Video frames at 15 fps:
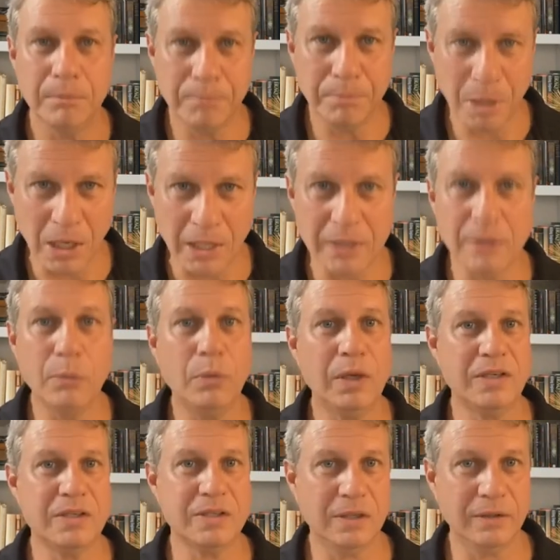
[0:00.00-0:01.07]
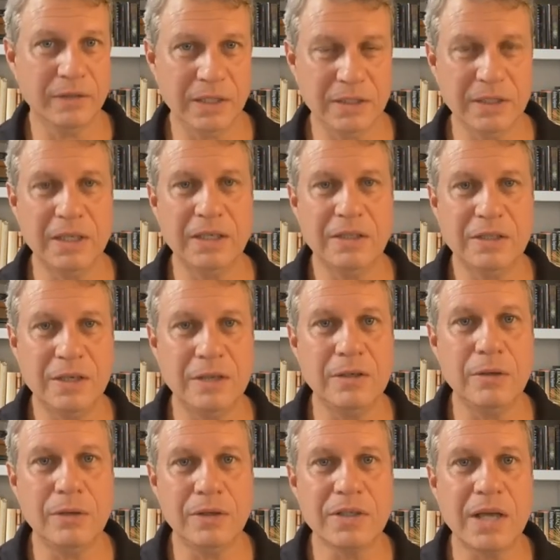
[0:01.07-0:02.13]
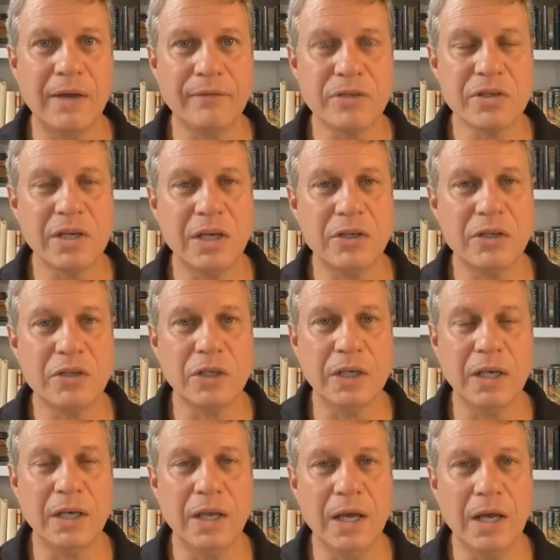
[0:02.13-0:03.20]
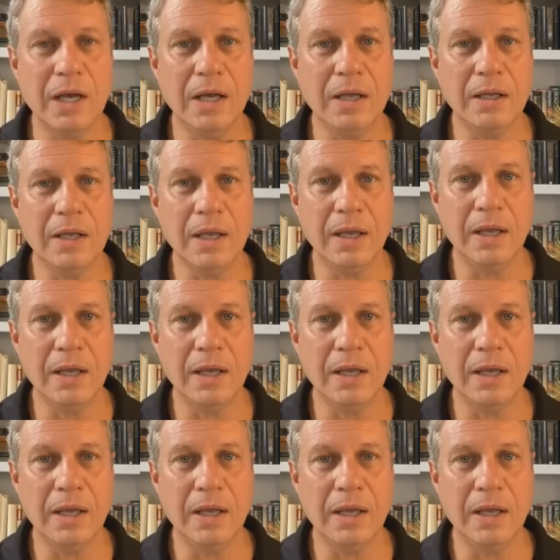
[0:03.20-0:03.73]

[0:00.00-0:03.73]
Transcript: But we still need to continue this conversation uh, at,